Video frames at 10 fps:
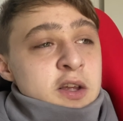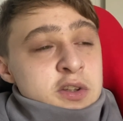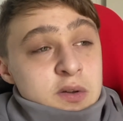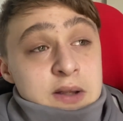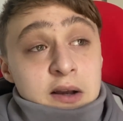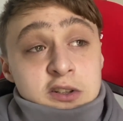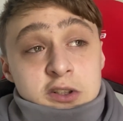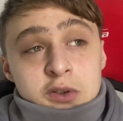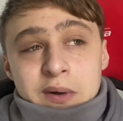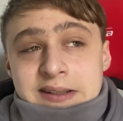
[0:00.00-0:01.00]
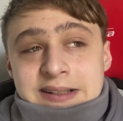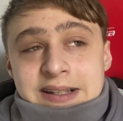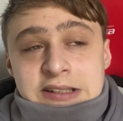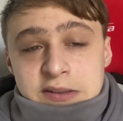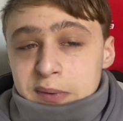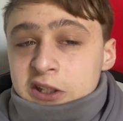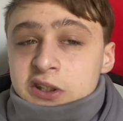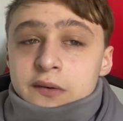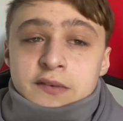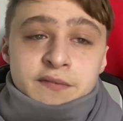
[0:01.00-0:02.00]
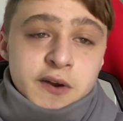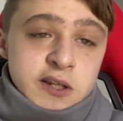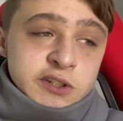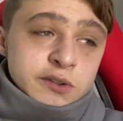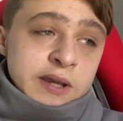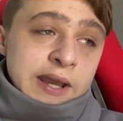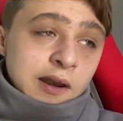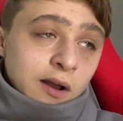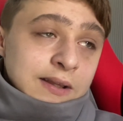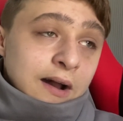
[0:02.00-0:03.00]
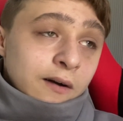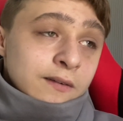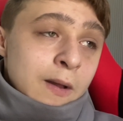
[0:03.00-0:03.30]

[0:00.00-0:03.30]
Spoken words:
2020, especially with the first UK lockdown,